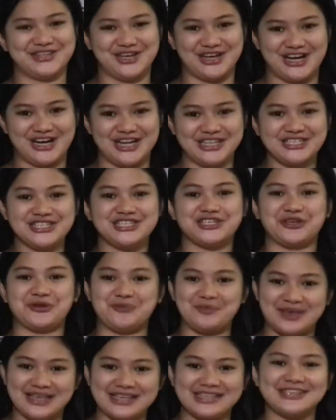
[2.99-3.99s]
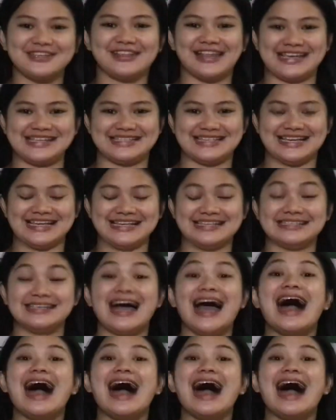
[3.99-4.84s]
Dawn Scumisalaces.